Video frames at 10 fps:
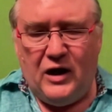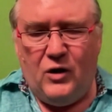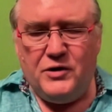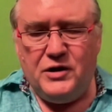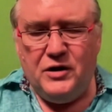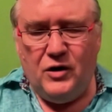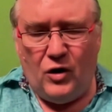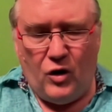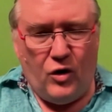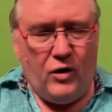out
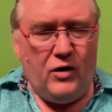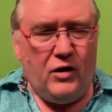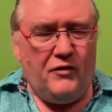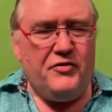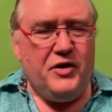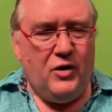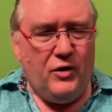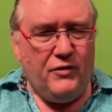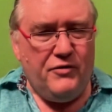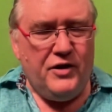ore of the
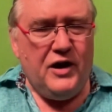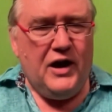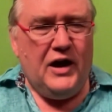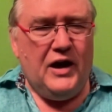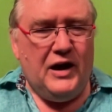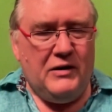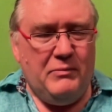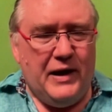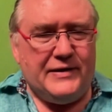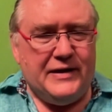earth and
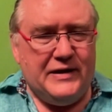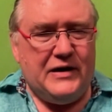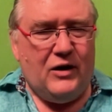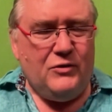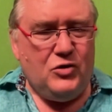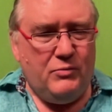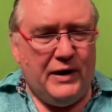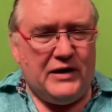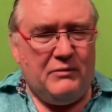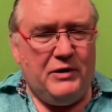melt it down to
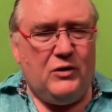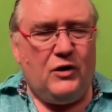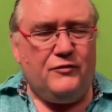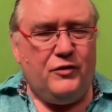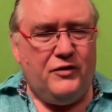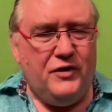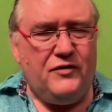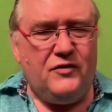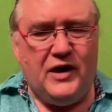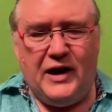metal, because for
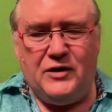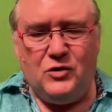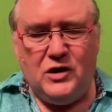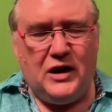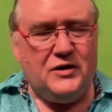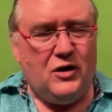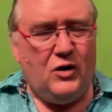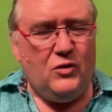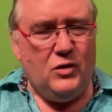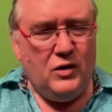this they had to cut
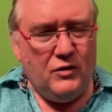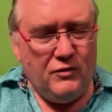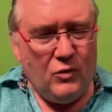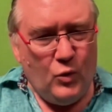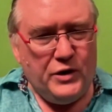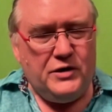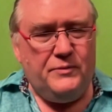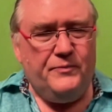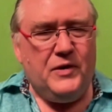down wood.